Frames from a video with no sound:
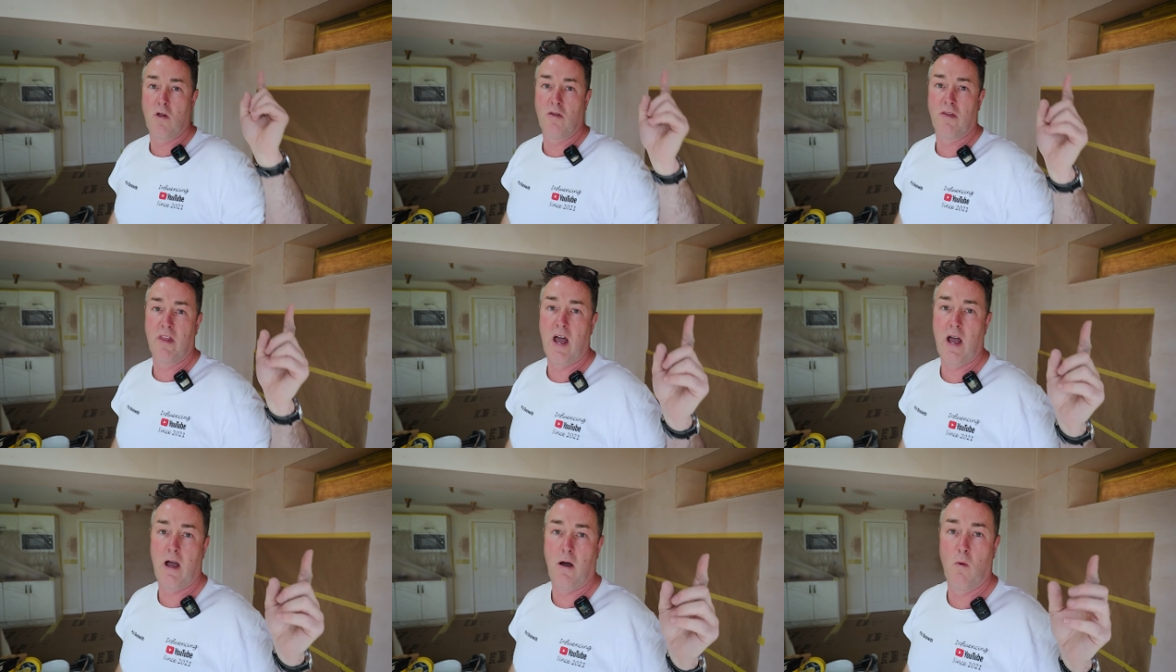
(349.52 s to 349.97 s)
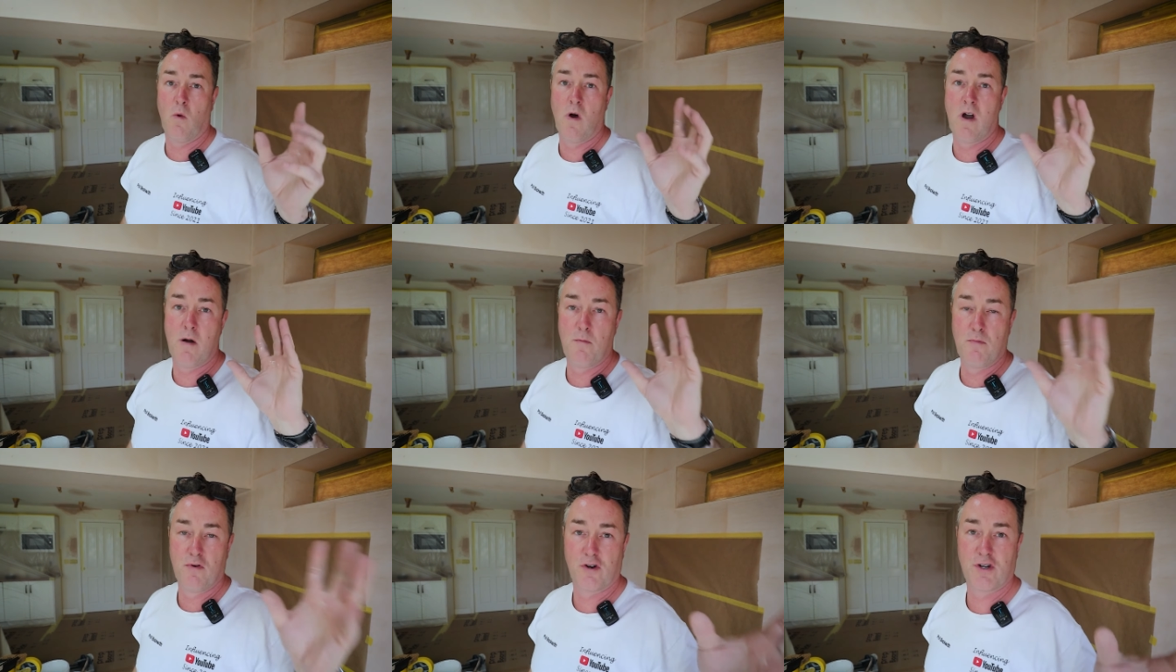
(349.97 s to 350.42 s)
on that
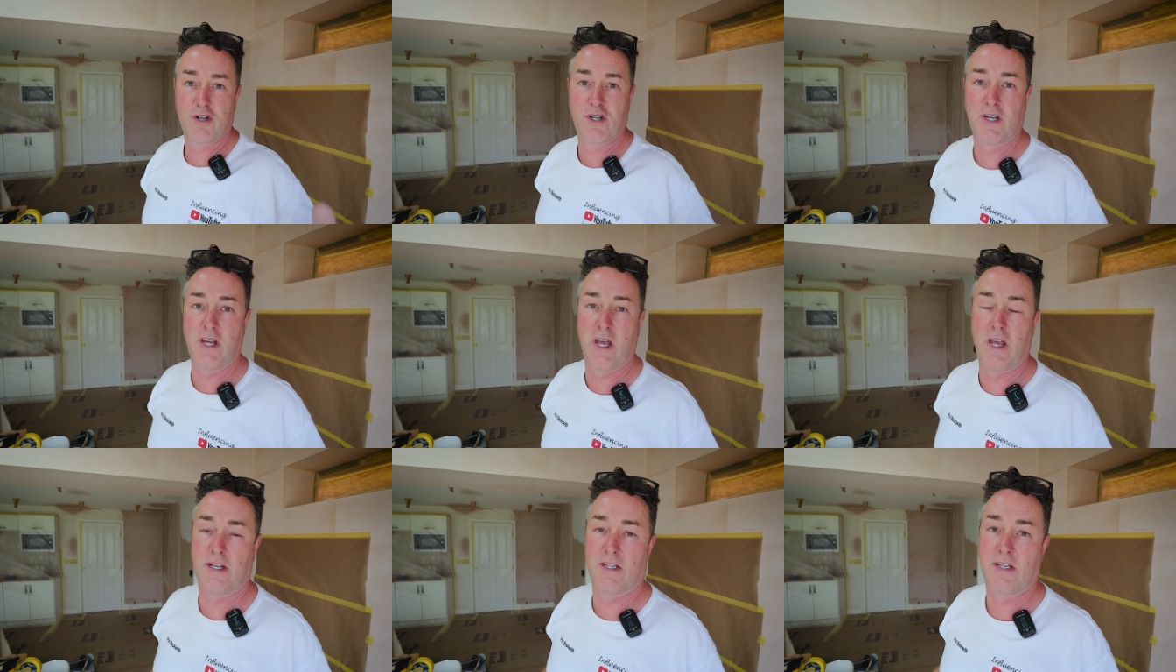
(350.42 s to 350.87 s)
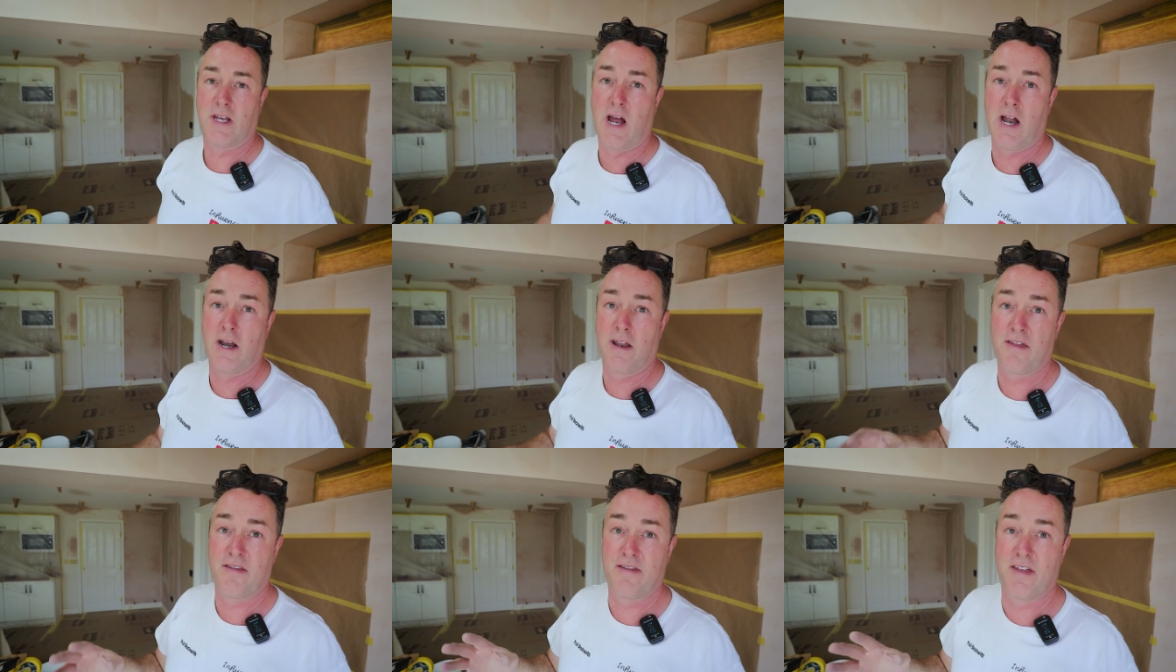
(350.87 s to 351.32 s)
where I brushed it
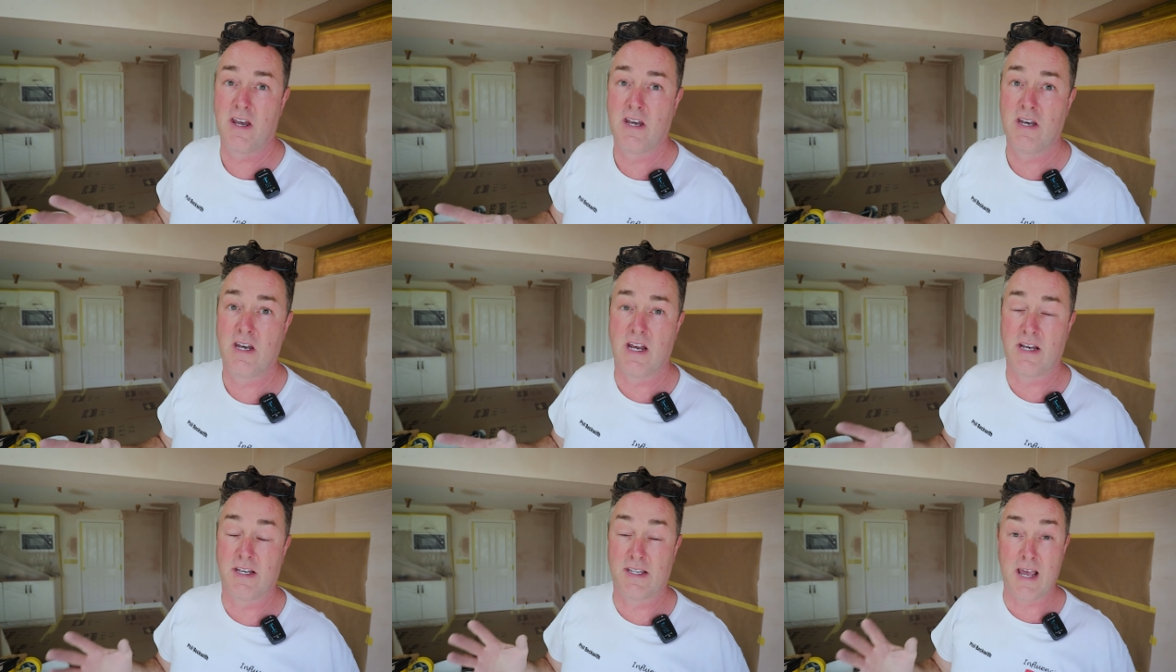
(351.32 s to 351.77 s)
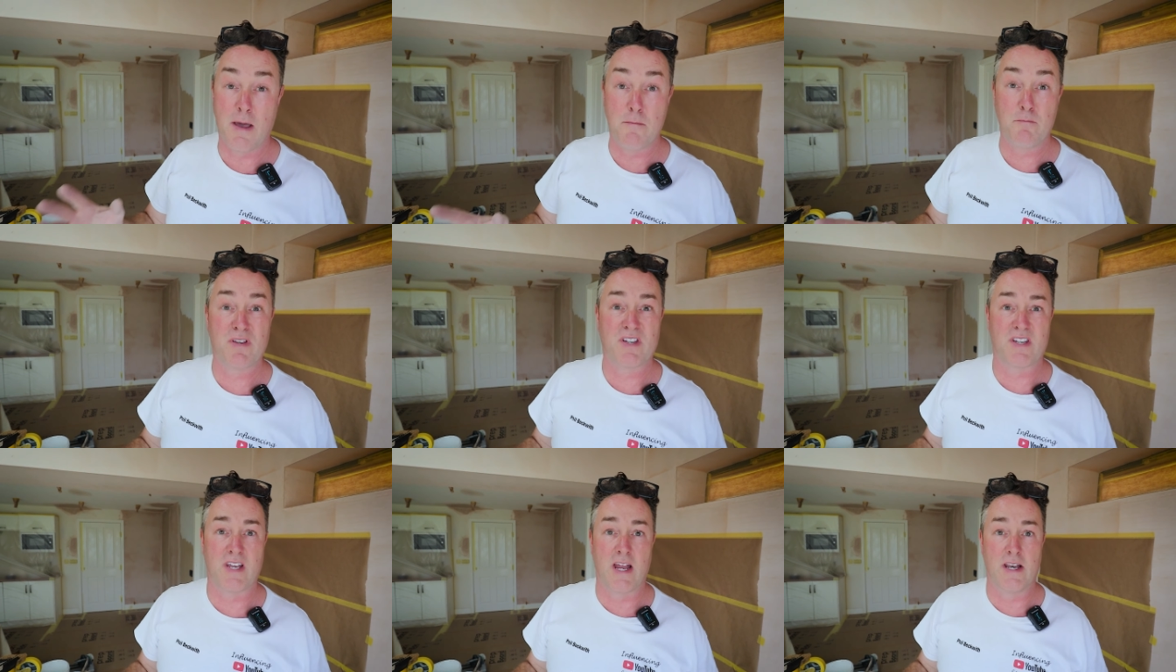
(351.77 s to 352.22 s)
and I thinned it
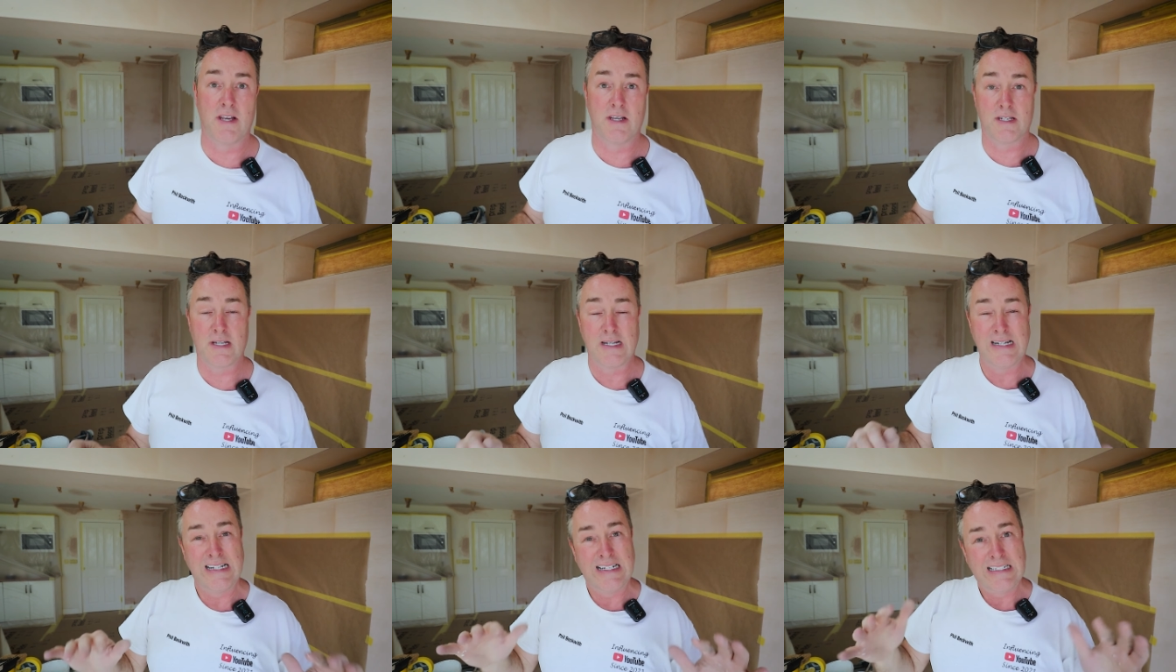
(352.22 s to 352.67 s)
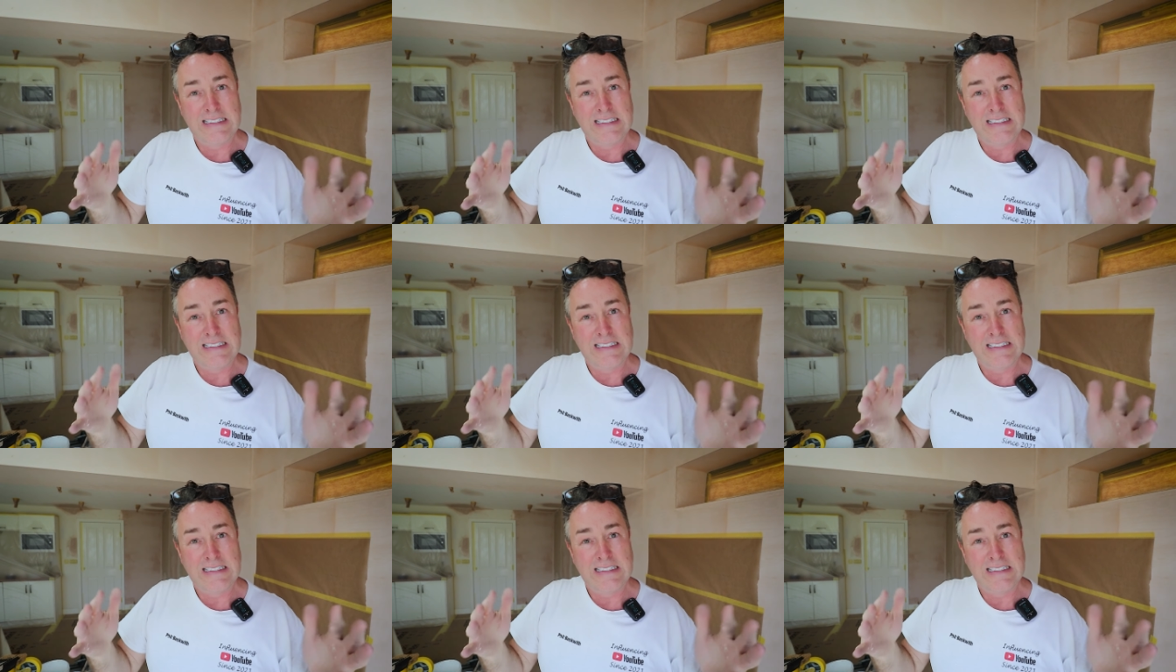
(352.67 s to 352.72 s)
10%.